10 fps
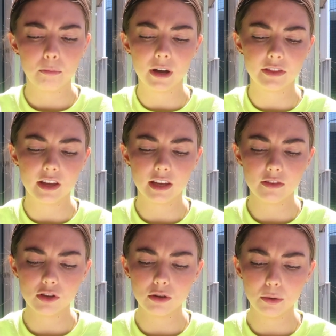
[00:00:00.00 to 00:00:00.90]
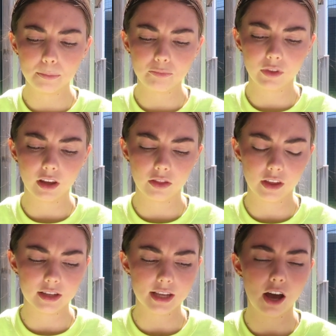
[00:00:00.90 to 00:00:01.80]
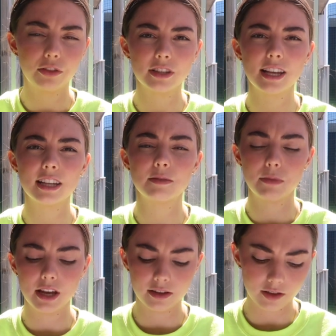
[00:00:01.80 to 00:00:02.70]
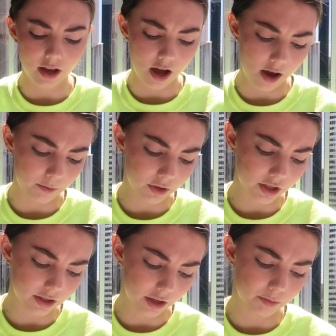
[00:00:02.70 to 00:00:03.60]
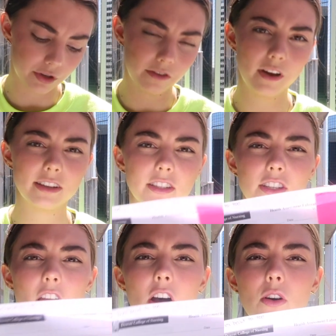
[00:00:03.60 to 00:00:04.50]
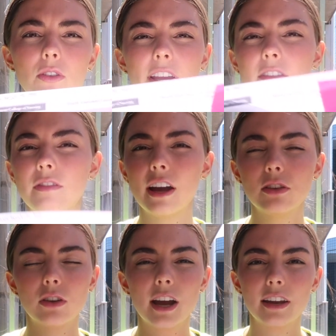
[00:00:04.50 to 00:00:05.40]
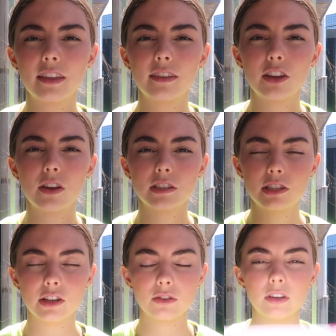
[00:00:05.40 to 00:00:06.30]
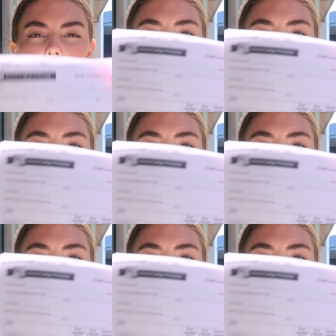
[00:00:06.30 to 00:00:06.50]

but they give you this health assessment, which is your brief head to toe like final kind of thing that you have to do.